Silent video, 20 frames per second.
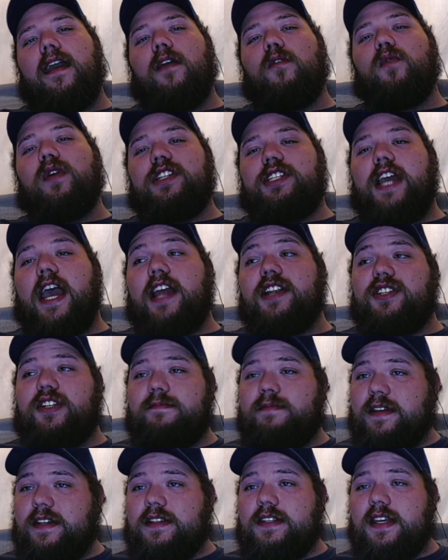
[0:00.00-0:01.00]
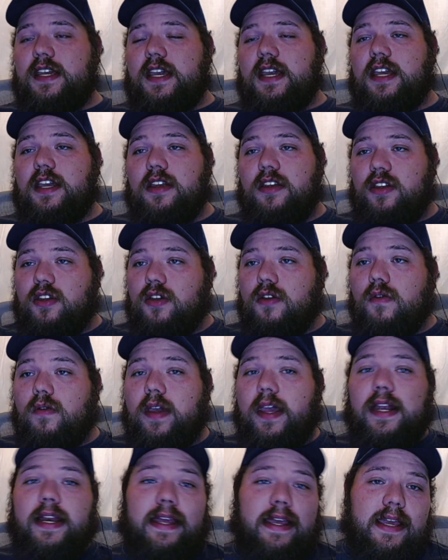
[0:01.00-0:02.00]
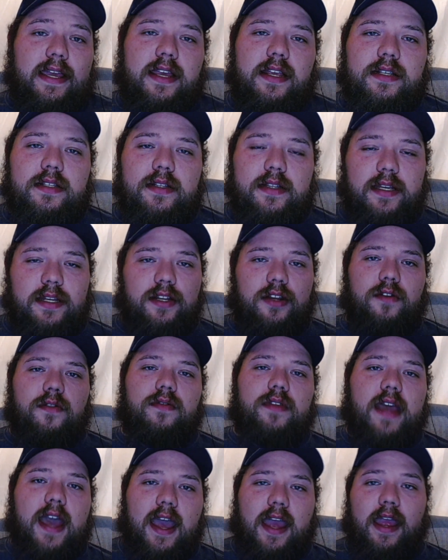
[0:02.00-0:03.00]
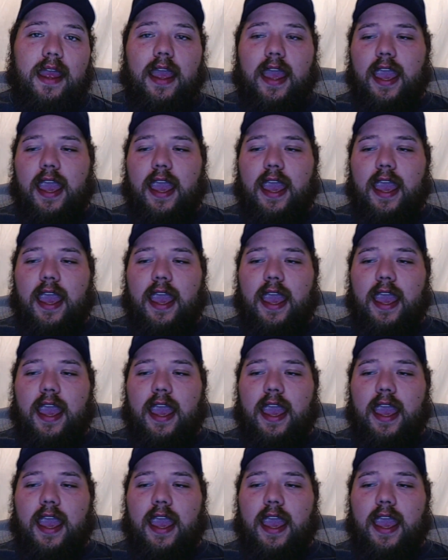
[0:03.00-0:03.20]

With ChatGPT, you can easily do that,